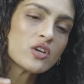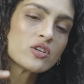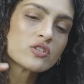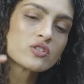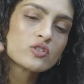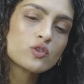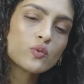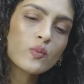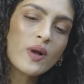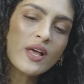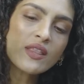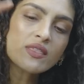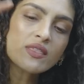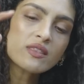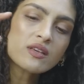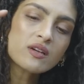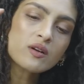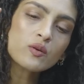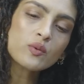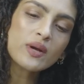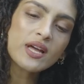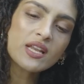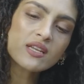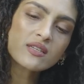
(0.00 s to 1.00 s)
So when the
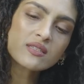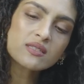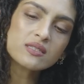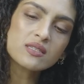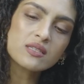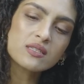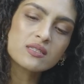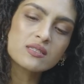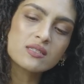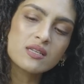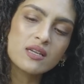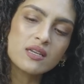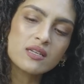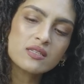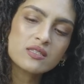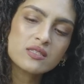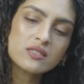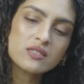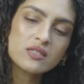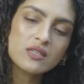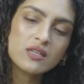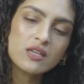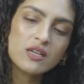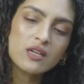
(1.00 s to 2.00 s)
awareness
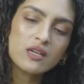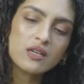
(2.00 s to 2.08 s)
exists,